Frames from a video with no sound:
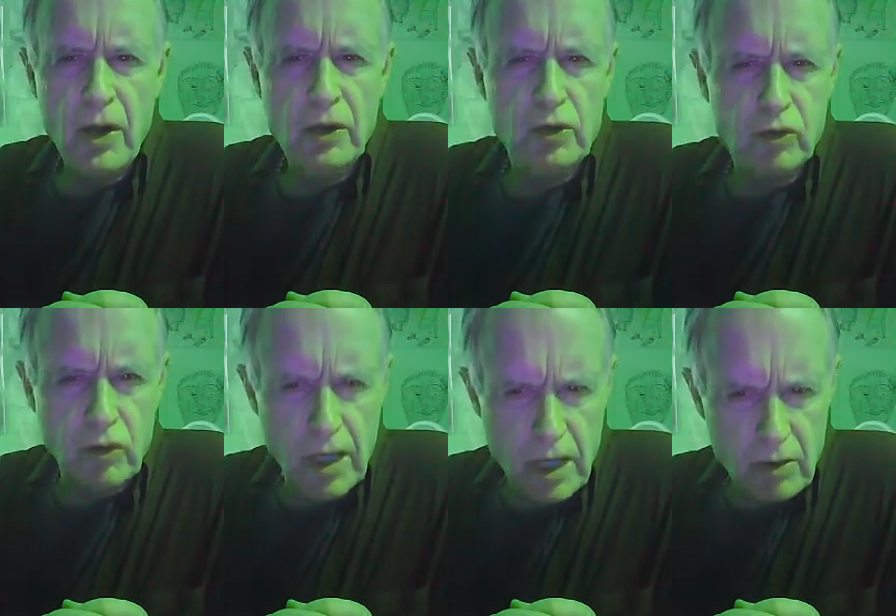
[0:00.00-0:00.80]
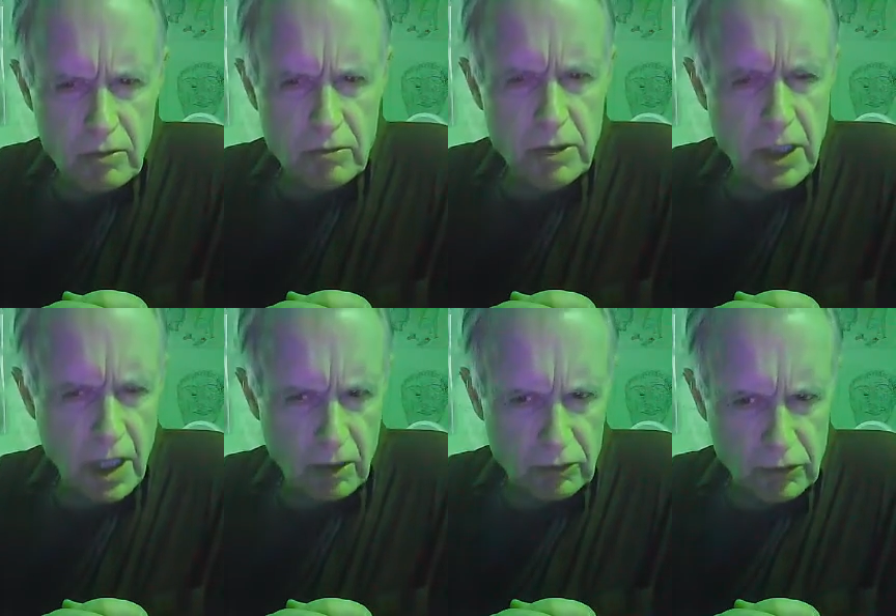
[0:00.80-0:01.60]
Crown
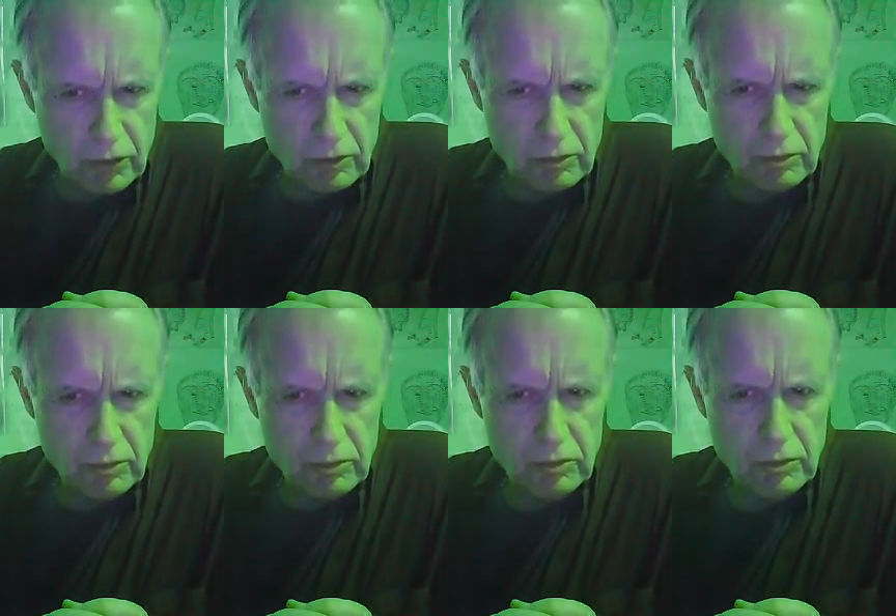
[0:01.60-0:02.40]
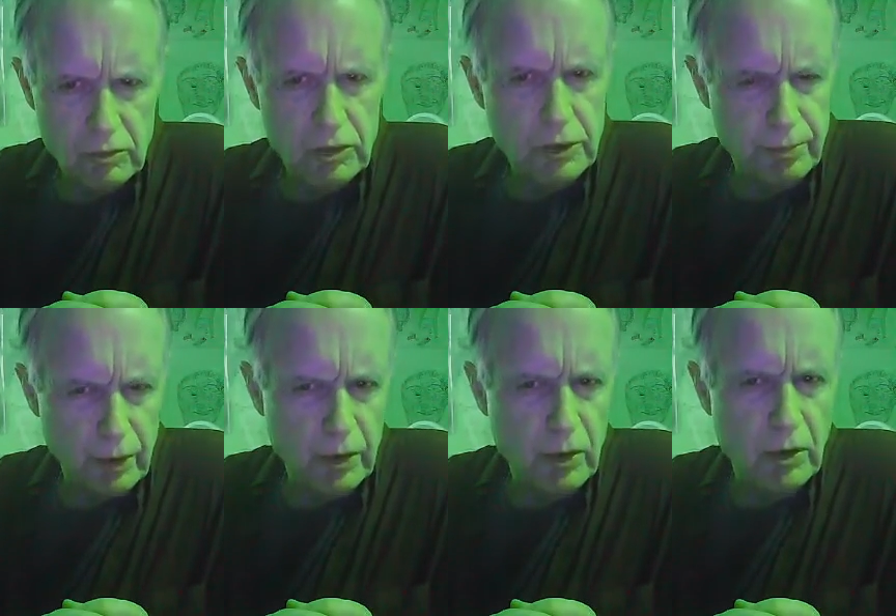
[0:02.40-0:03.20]
Counsel,
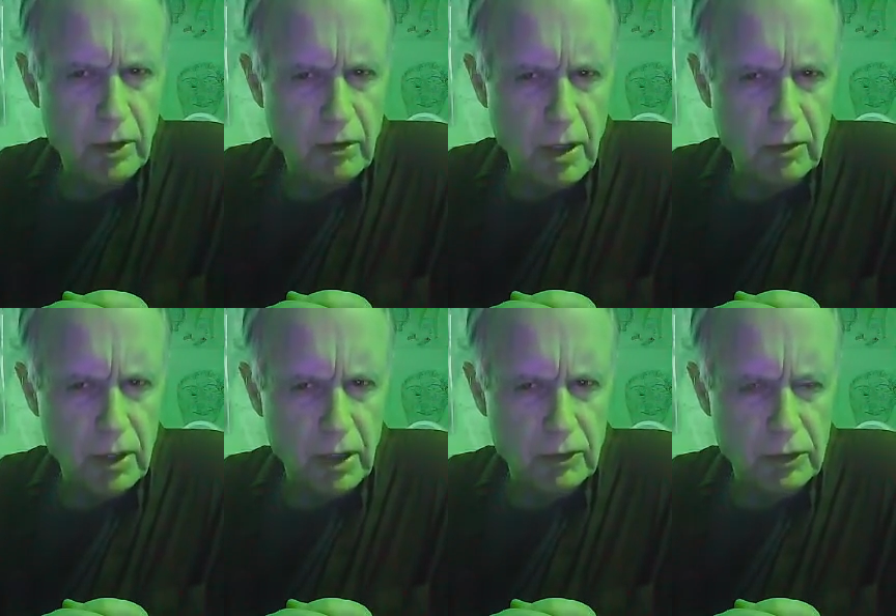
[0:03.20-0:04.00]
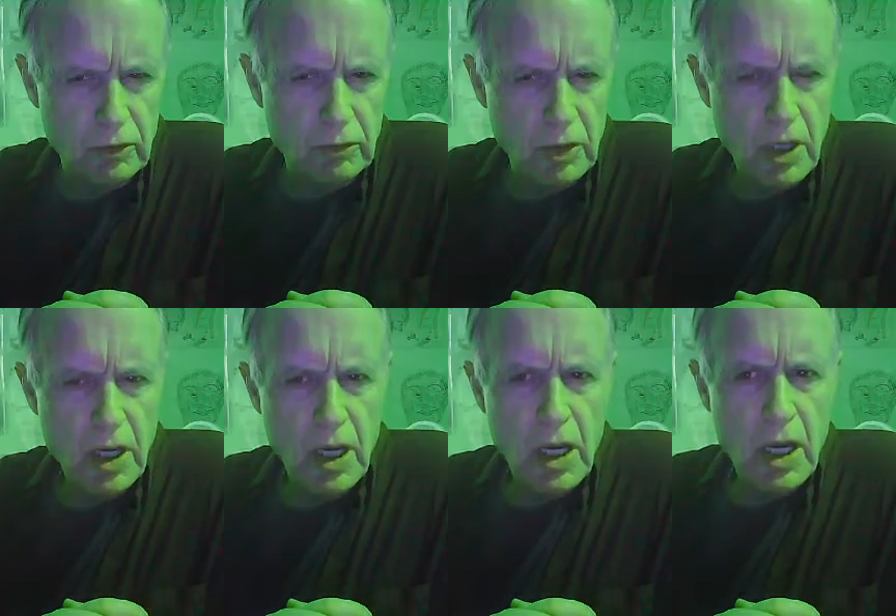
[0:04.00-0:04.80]
Superior Court Crown Counsel,
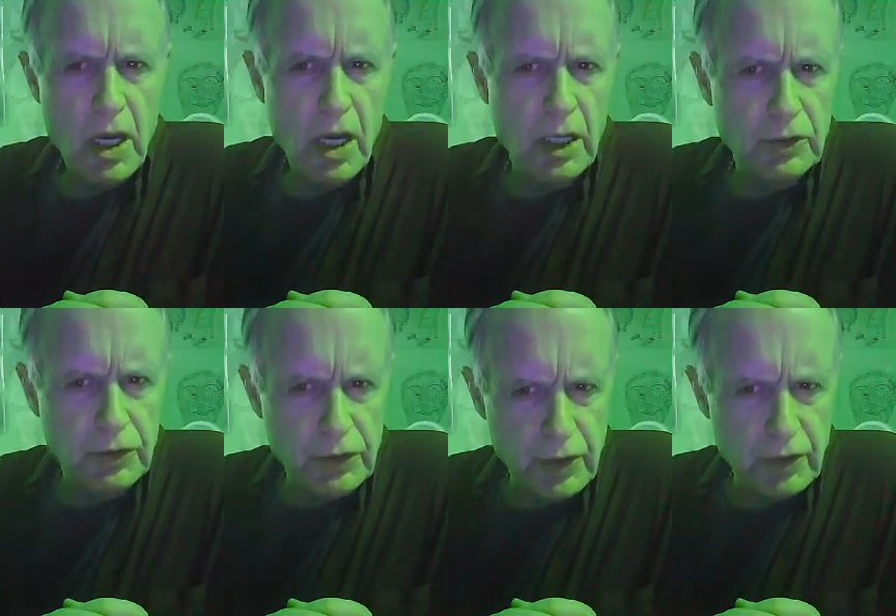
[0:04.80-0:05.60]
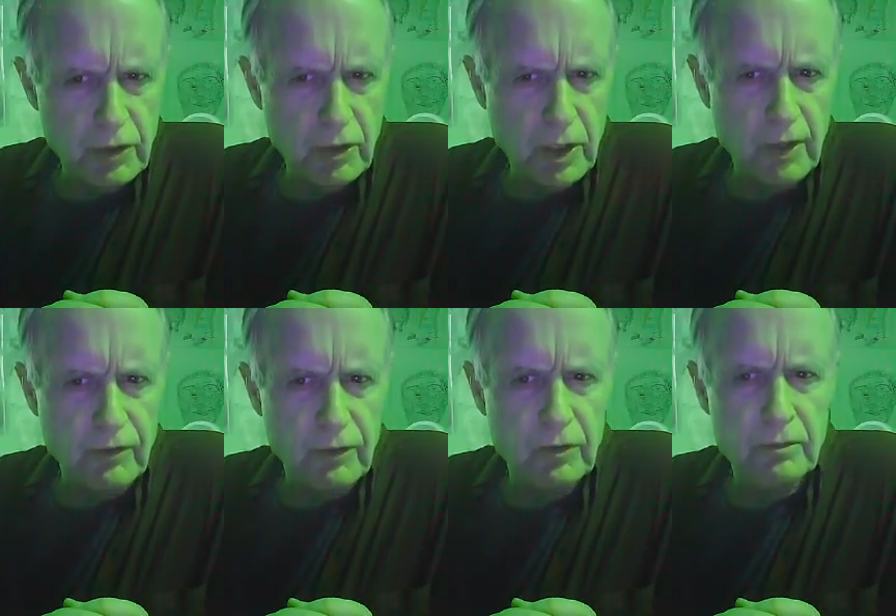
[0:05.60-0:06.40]
and senior
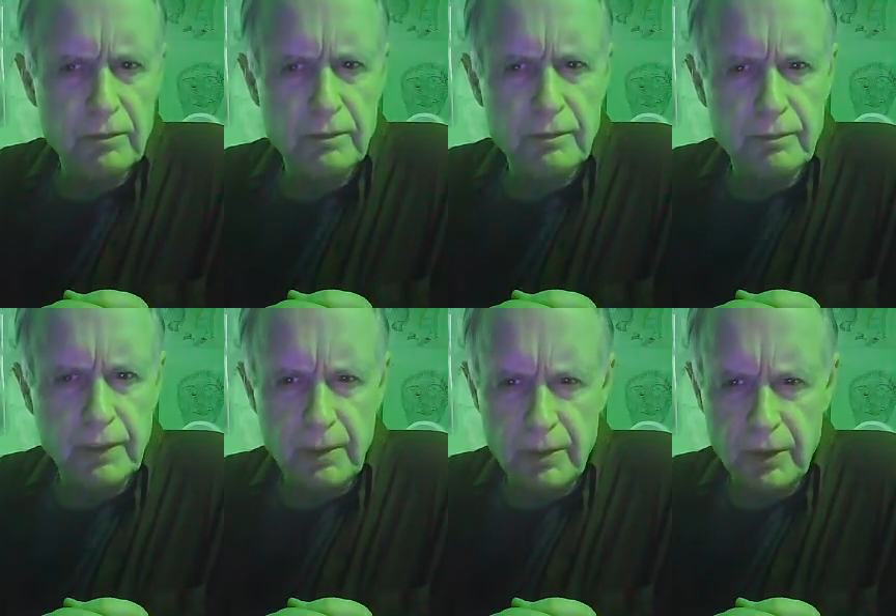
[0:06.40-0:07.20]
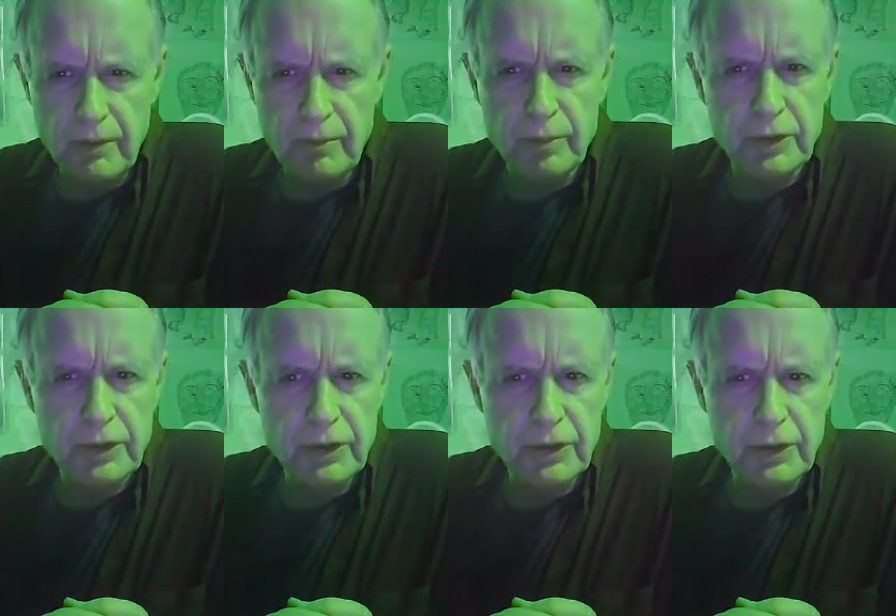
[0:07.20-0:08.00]
level member of a
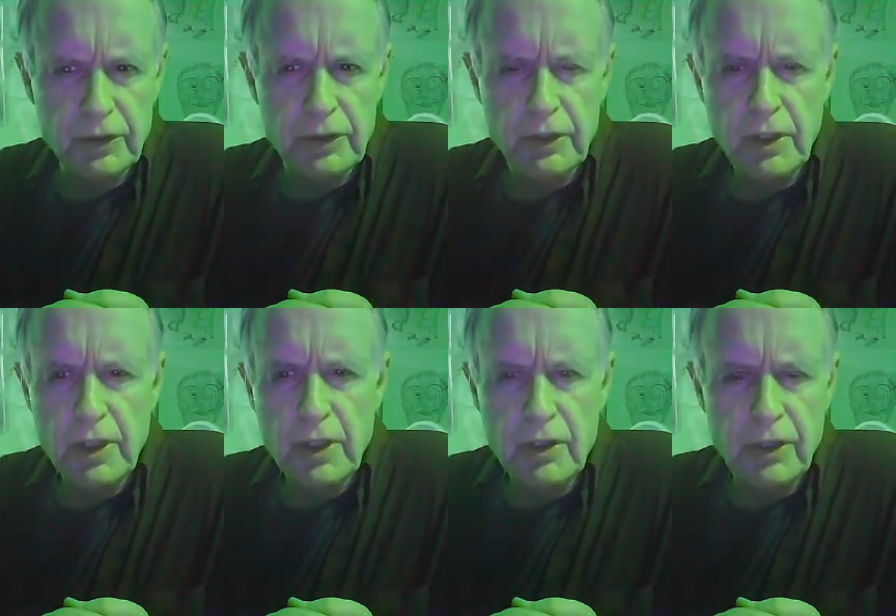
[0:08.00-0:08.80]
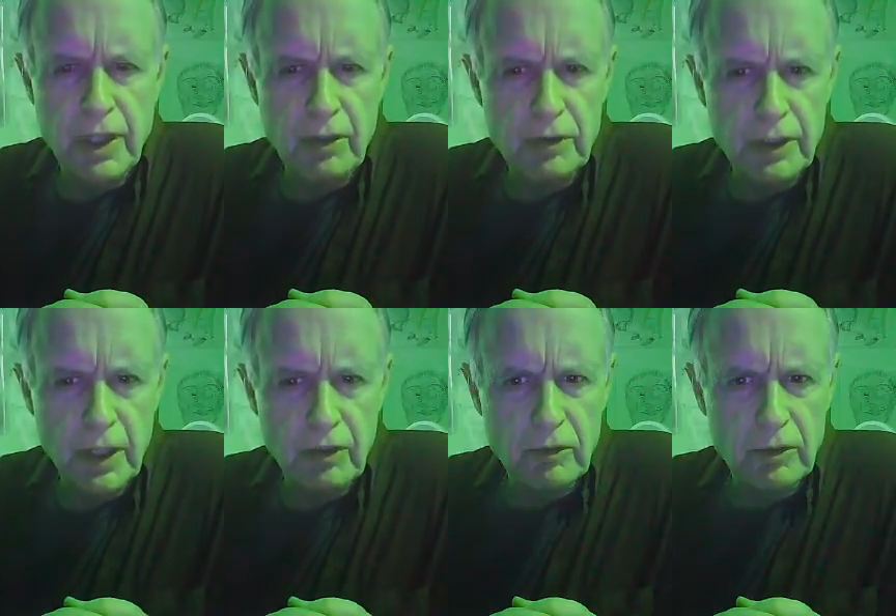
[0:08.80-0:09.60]
prestigious
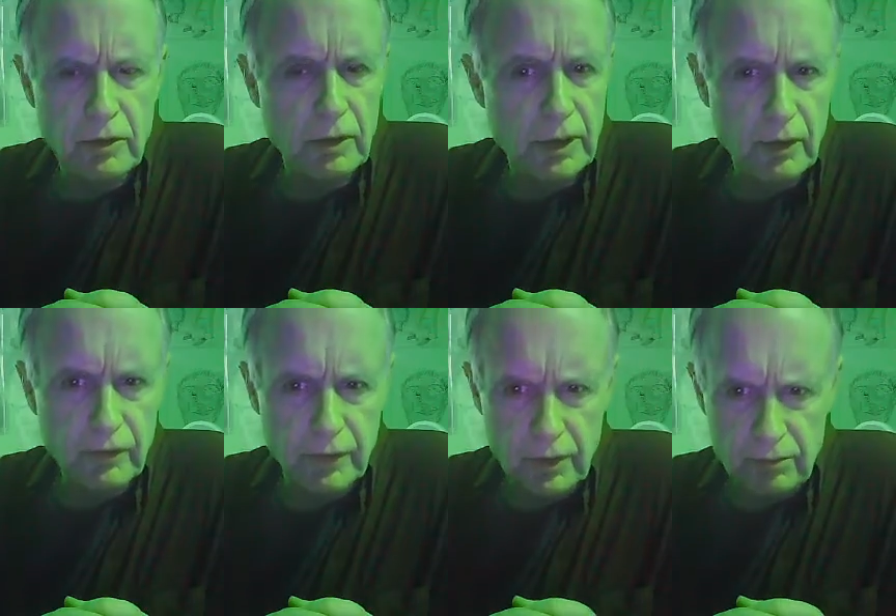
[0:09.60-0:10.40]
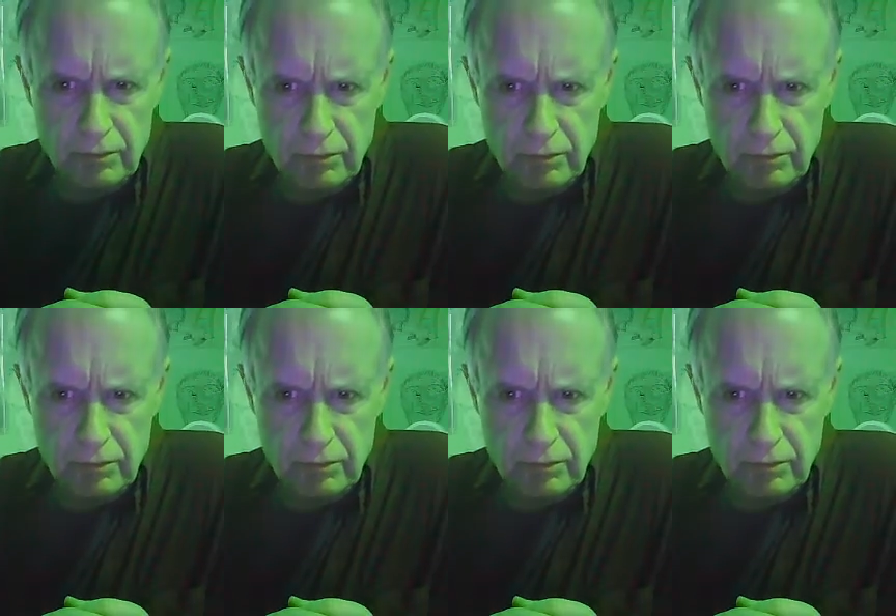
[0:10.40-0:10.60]
downtown legal firm.